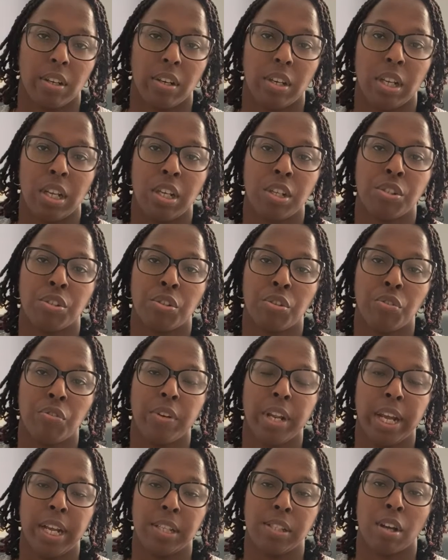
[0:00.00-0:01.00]
These 2
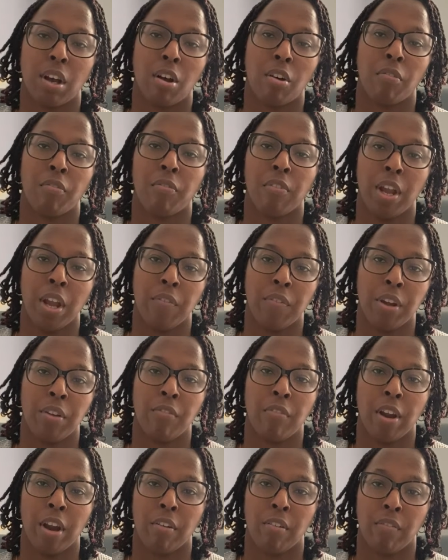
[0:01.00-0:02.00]
dates are very,
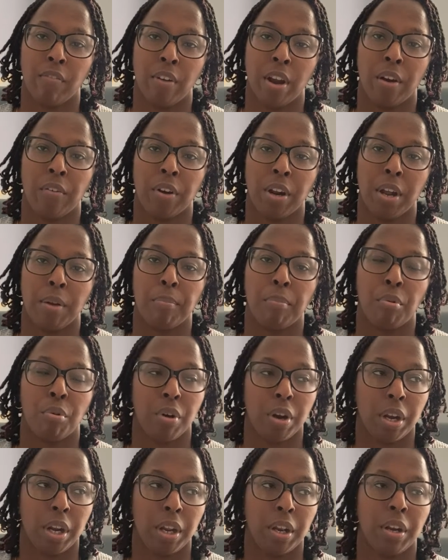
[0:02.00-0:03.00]
very, very
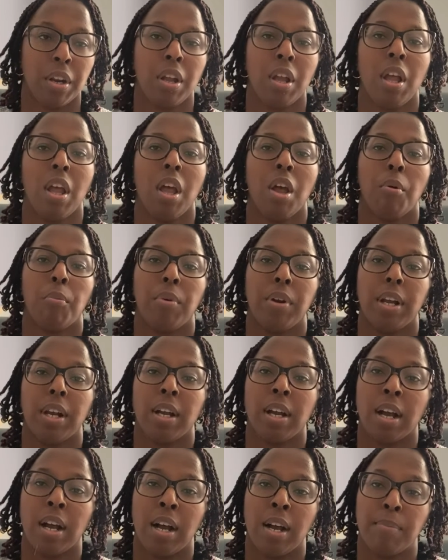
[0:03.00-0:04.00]
important when it
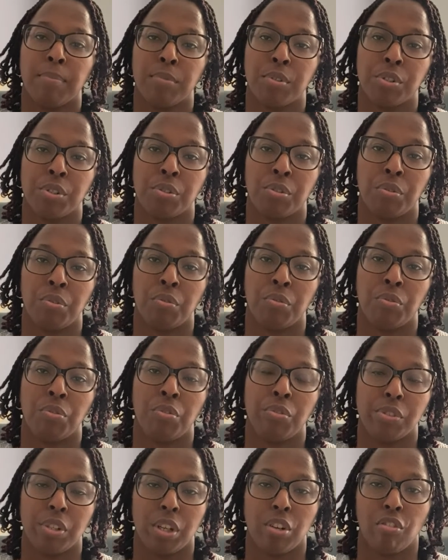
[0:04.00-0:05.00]
comes to
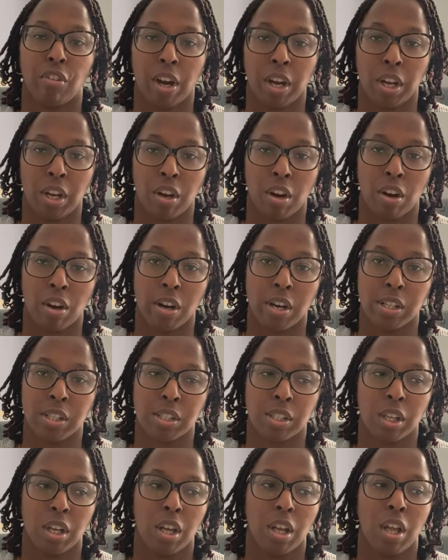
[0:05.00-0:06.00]
using credit
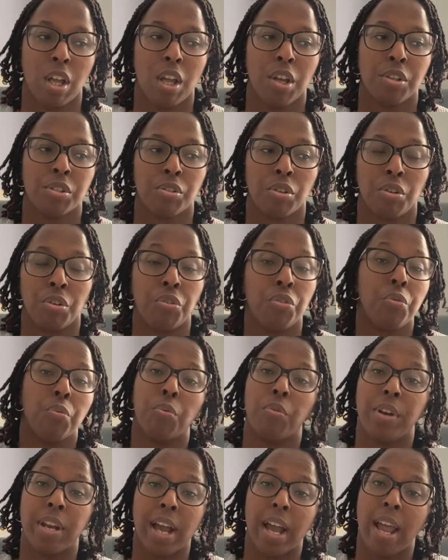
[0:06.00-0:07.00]
cards, so you
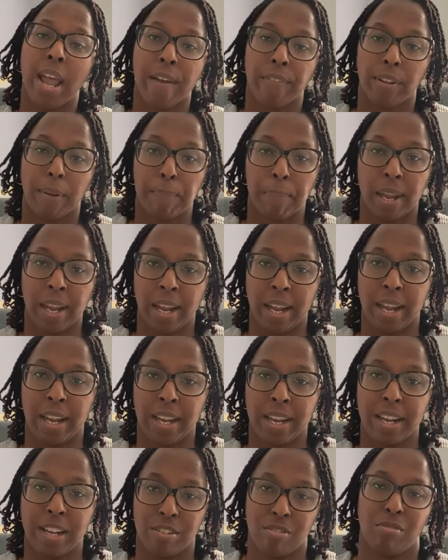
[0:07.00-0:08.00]
will not have to pay
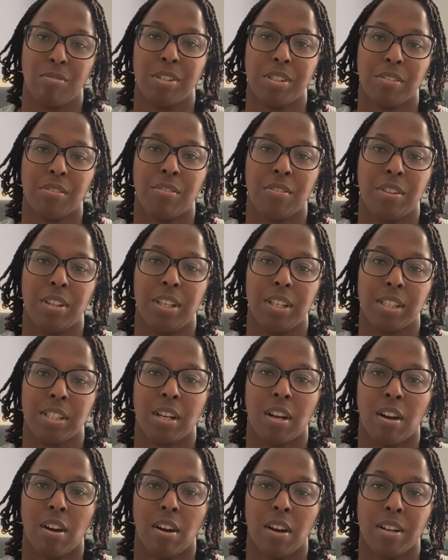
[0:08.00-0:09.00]
interest on these
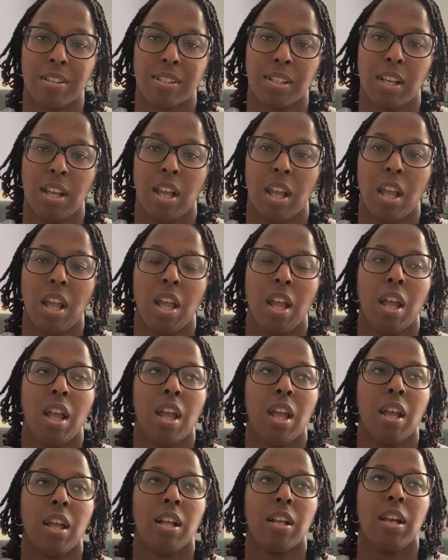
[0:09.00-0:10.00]
cards.
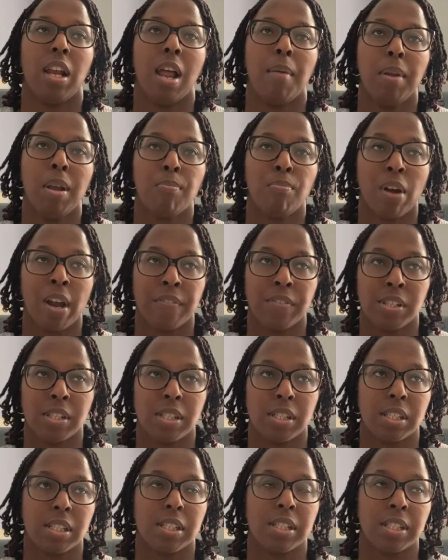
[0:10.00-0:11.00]
Let me preface
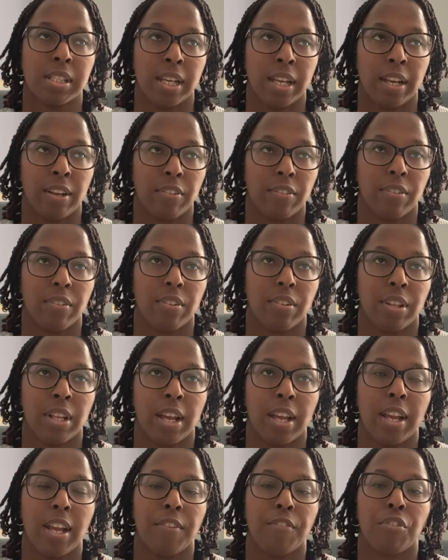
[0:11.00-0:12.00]
this to say
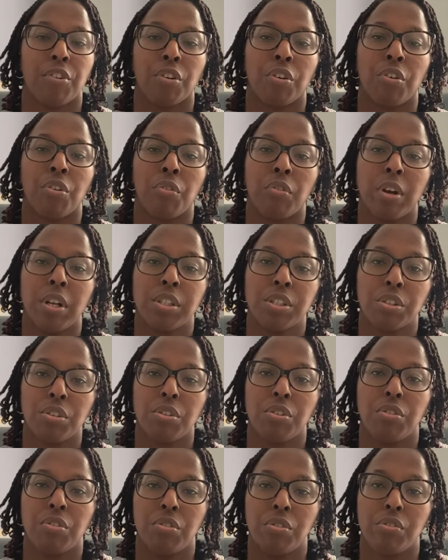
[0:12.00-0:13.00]
that if you're going to
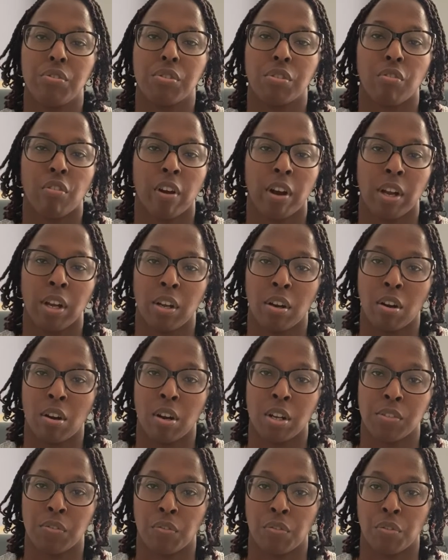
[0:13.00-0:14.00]
use credit
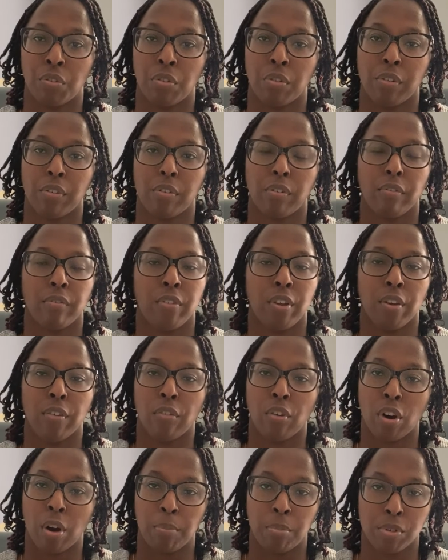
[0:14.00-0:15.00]
cards for your
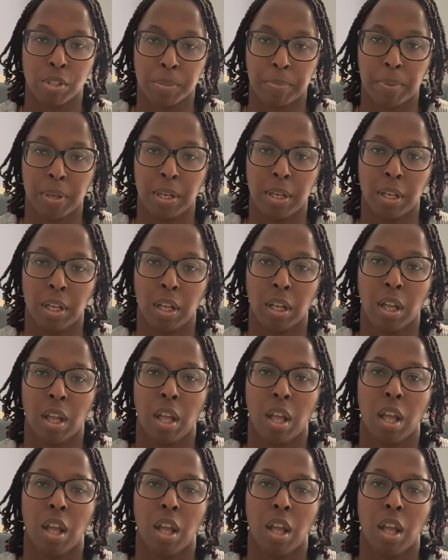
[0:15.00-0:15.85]
variable spending,